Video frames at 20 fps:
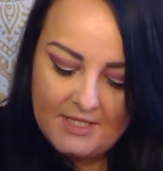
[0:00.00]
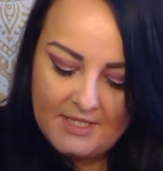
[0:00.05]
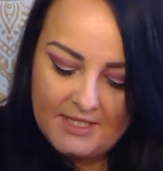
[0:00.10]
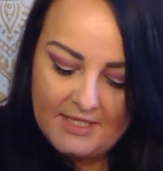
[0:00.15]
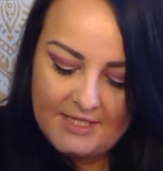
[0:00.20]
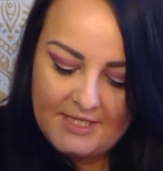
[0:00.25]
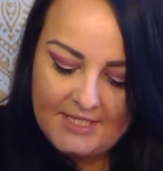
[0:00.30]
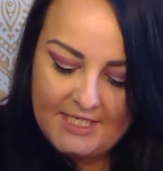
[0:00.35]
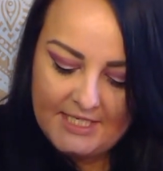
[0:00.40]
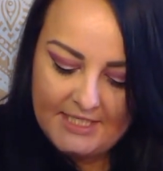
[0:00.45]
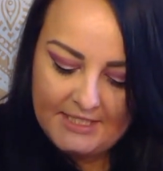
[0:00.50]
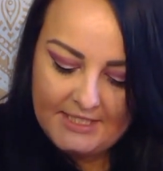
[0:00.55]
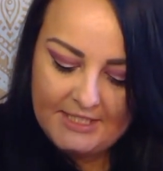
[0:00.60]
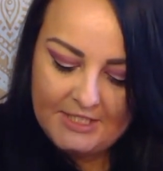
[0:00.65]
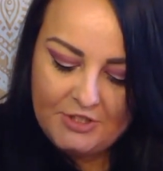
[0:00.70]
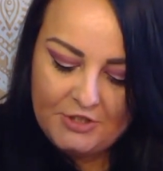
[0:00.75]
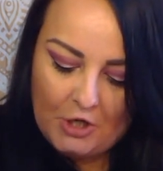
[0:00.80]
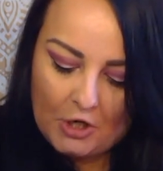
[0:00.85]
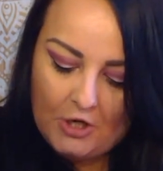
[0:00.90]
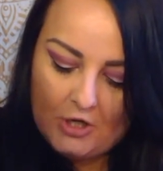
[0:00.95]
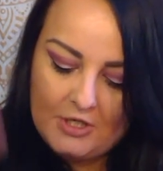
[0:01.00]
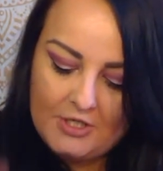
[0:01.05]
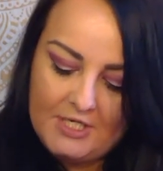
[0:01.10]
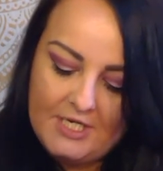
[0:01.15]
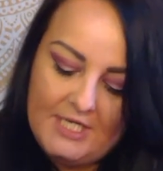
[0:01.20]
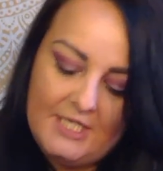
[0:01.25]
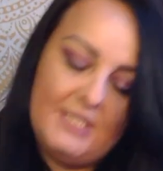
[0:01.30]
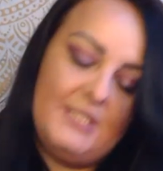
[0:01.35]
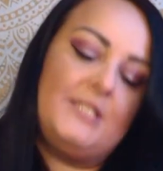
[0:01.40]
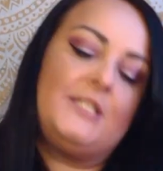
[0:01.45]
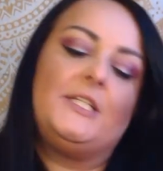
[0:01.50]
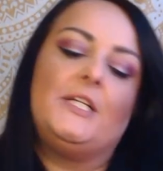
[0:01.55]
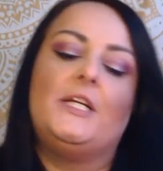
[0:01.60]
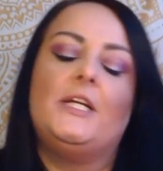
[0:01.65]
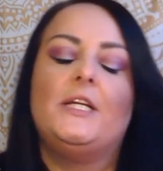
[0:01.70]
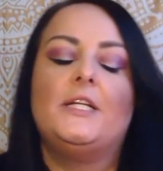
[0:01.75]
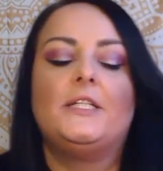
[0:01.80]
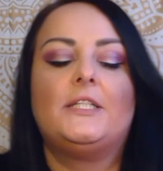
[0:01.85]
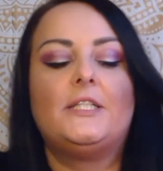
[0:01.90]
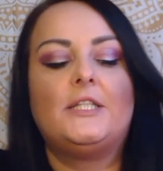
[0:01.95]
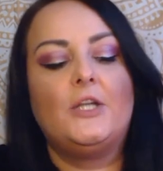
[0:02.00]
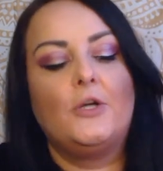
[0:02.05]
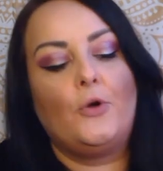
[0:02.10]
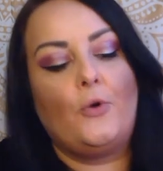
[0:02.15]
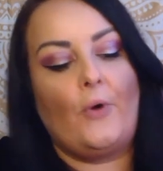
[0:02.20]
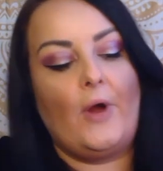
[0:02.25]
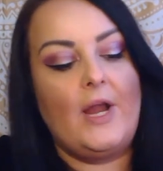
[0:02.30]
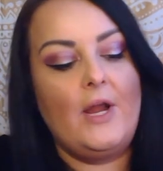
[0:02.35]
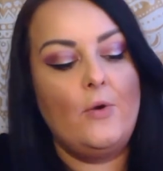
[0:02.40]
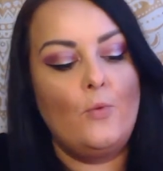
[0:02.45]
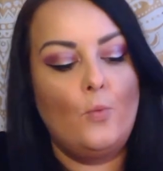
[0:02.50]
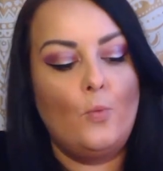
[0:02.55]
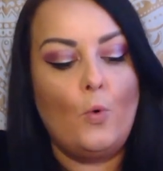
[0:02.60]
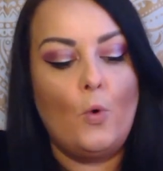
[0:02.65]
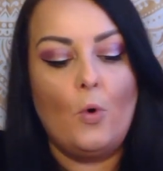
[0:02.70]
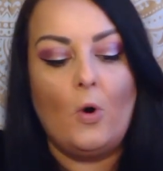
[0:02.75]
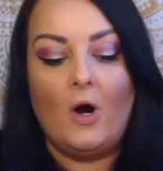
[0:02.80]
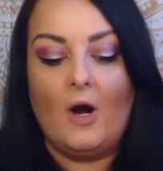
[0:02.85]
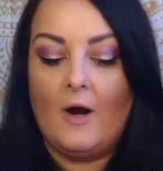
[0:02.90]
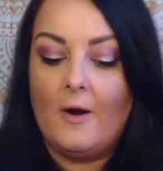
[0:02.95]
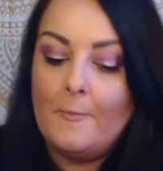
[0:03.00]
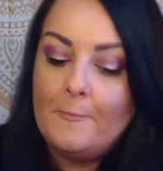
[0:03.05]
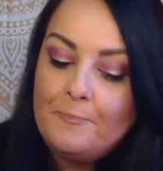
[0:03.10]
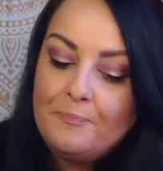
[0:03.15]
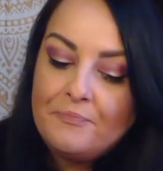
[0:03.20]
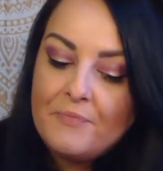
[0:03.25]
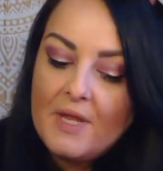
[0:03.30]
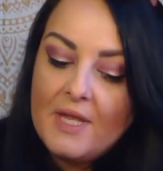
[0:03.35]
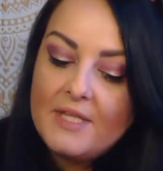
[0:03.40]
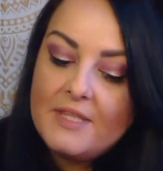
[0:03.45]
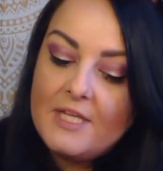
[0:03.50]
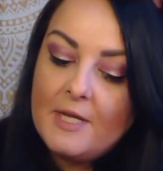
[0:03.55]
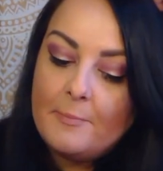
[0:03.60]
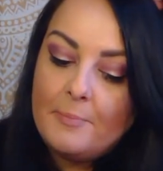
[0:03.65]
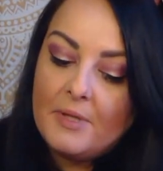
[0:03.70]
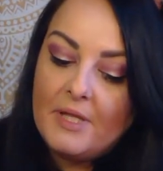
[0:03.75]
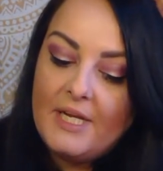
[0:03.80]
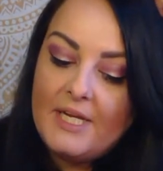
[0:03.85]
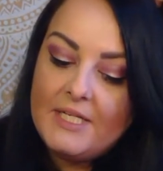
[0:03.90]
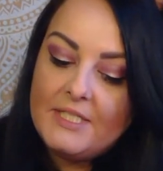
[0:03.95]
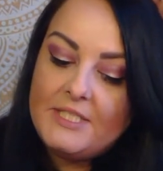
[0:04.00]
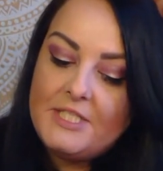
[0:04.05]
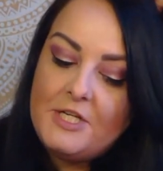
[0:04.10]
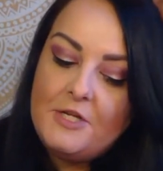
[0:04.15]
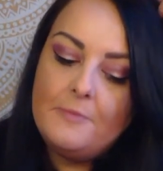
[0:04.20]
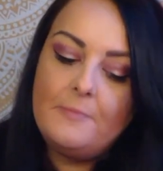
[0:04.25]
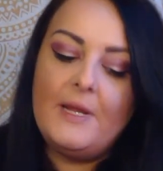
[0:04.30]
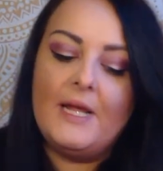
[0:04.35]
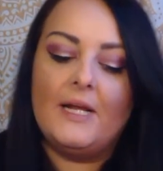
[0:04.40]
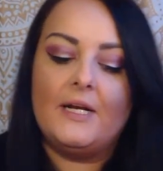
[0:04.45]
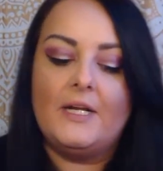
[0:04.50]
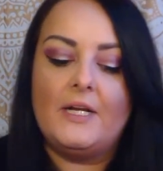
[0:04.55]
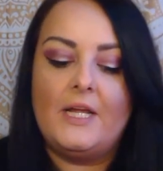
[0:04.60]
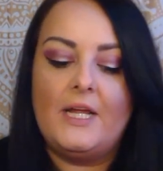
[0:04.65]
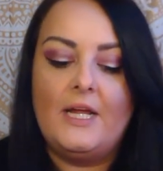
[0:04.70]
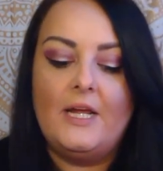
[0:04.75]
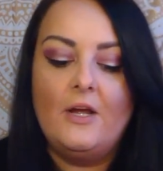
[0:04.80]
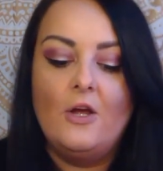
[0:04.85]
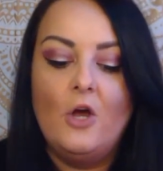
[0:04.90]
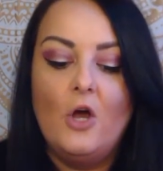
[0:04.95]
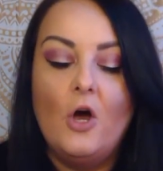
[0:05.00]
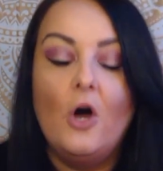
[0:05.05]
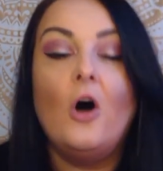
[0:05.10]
This darkness is the great war that plagues humanity